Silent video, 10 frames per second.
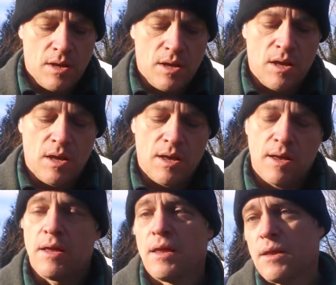
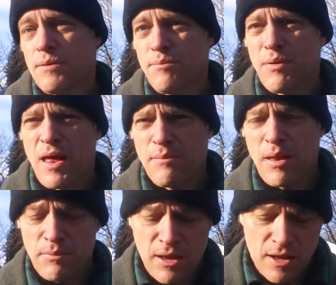Blah
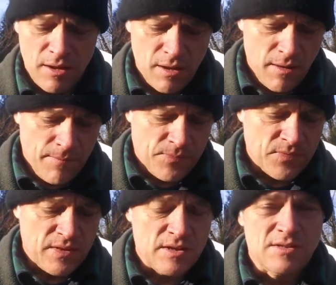blah blah.
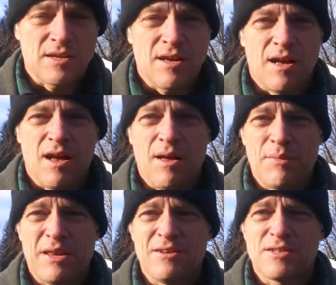There's
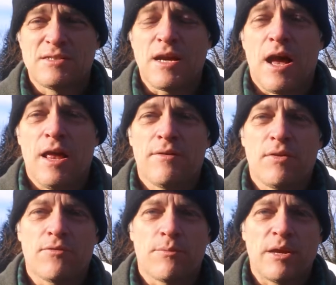a ton
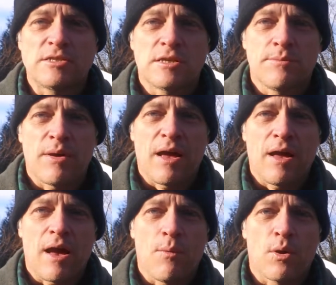of information about
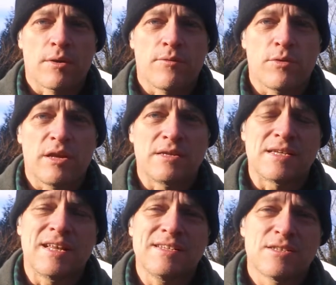how wonderful it
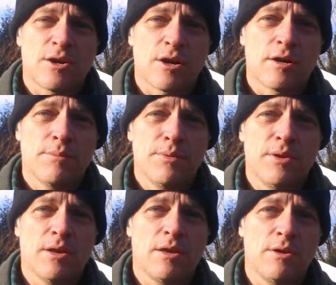is. It is an herb.
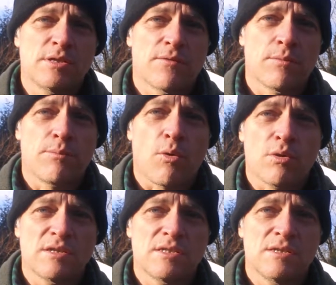You can use it for
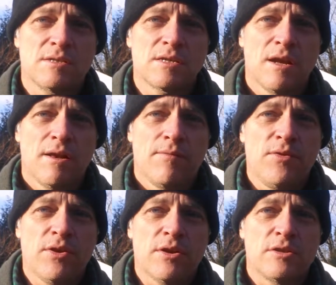poultices.
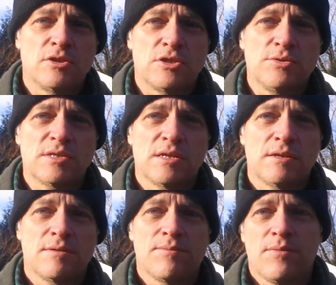You can juice
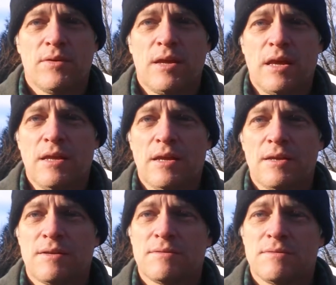it, eat
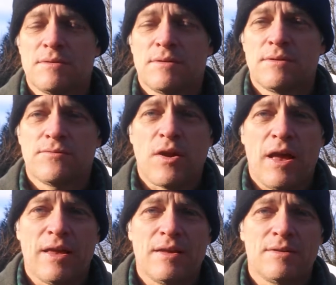it,
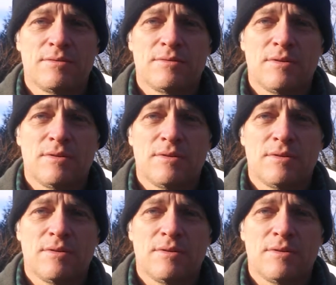fry it.